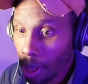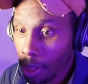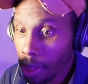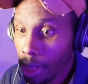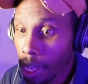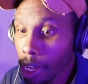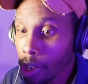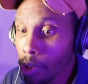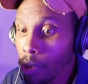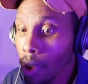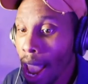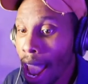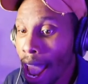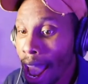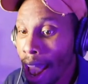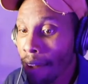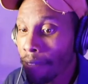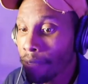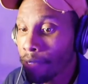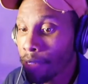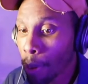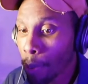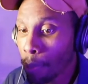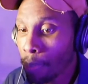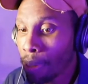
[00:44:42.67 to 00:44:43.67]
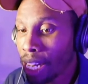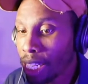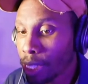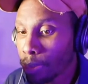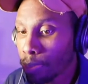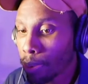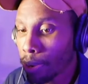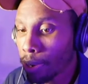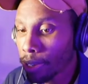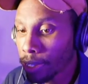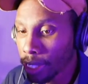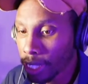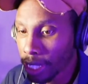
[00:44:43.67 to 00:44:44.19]
you have the
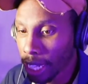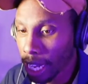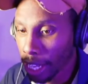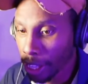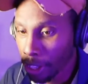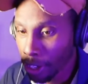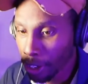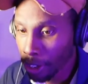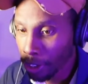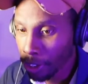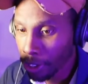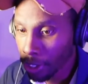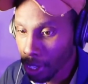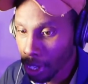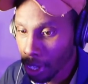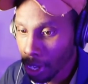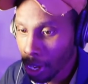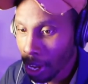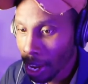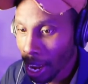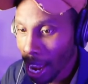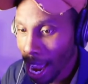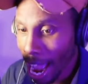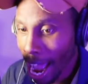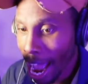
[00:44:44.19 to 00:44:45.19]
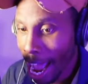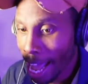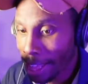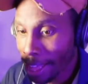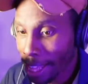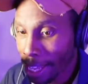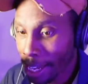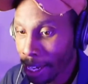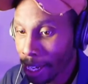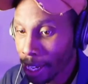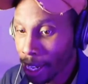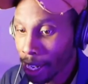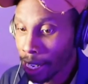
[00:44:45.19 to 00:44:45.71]
Pittsburgh Steelers
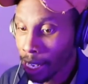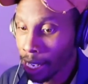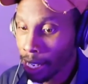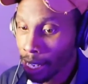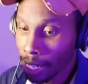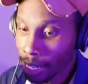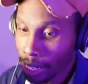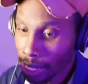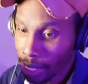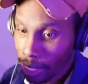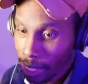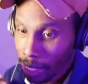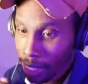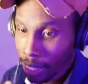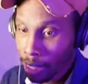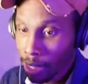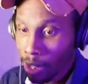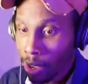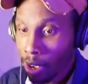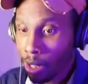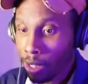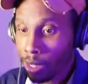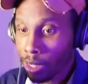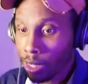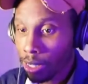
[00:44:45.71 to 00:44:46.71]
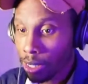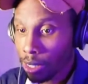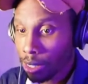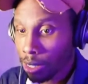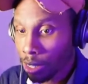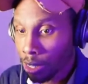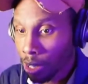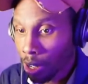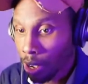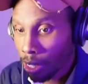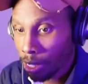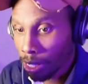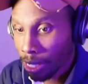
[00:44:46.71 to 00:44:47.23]
at the
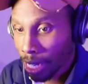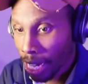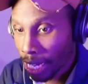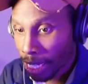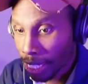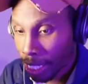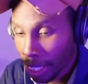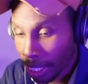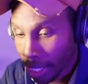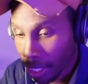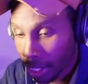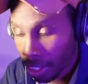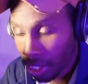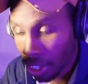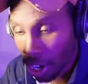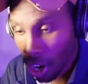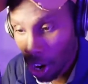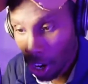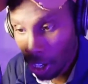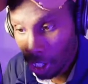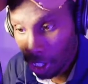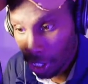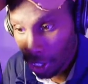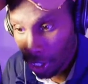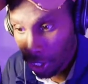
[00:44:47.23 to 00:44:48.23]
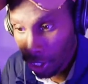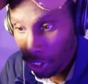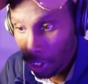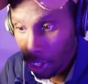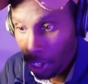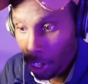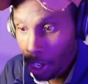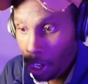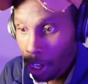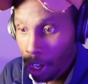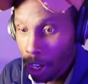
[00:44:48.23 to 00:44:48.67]
Los Angeles Chargers.